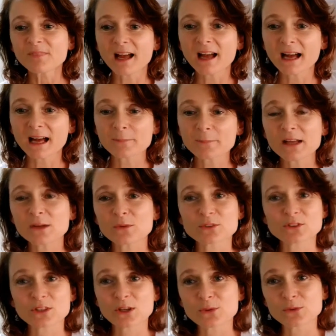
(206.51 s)
and
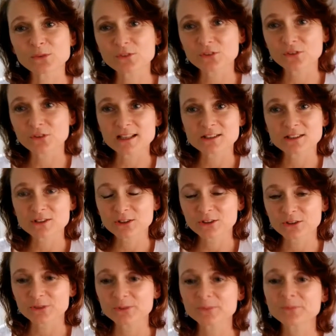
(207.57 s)
also good for us
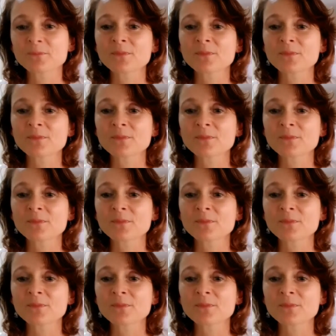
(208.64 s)
too.